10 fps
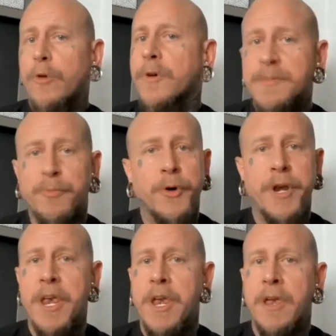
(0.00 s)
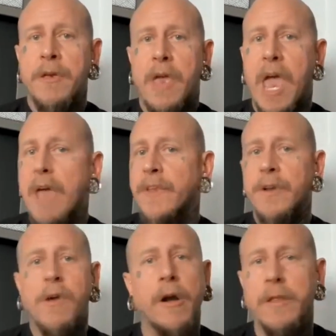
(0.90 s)
Chris Spring,
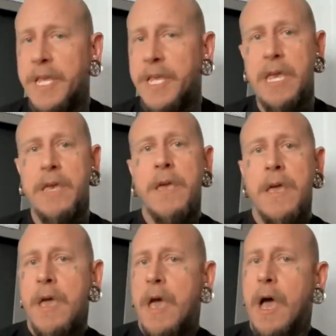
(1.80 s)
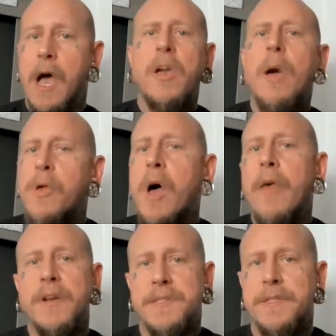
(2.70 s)
Evan Connolly, a couple
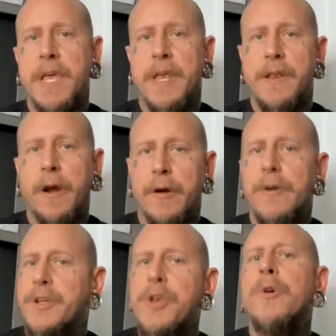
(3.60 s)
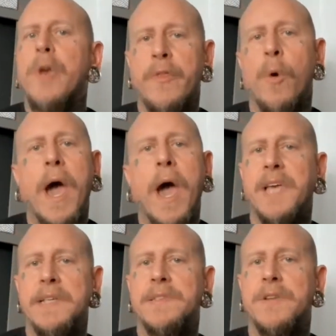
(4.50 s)
others that are you in the wise
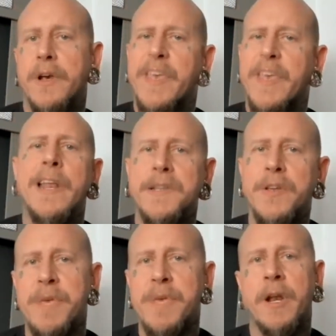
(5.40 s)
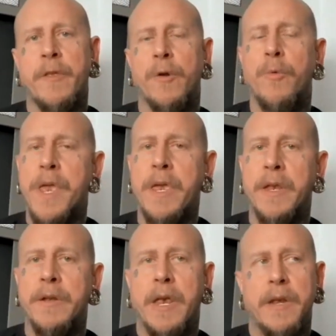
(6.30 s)
guy circuit. They kind of took me in under their
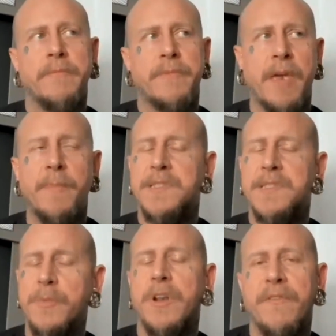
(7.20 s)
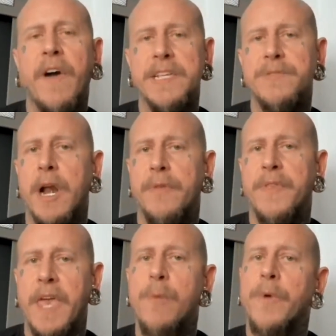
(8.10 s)
wing and gave me some good advice right out
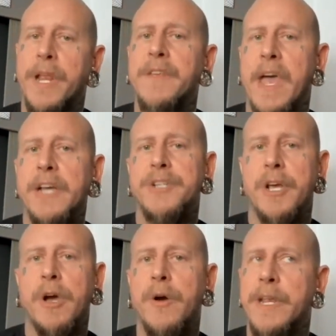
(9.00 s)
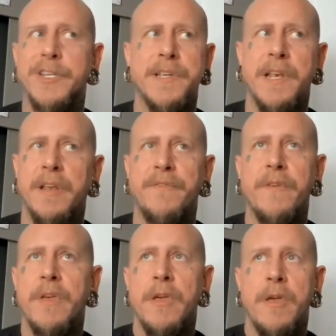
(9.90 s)
the gate when I did that show. And it just kind of,
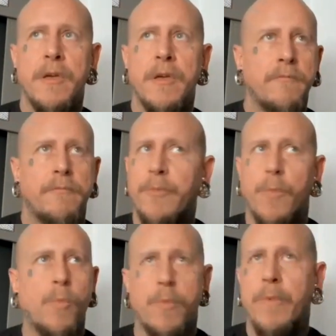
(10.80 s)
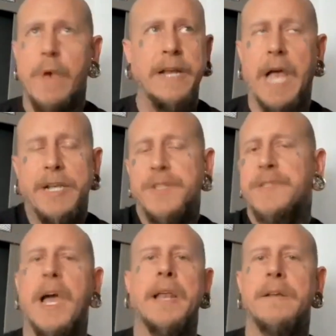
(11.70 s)
I
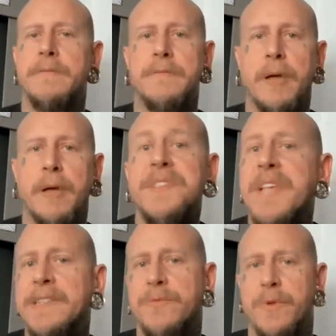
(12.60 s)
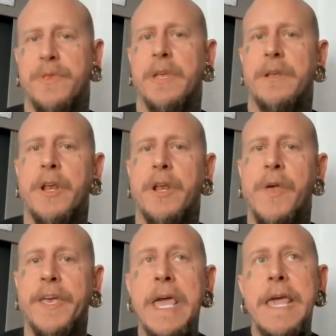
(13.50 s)
just got obsessed with it.
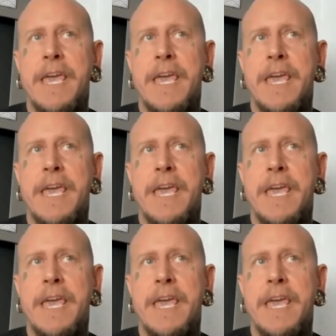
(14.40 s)
Like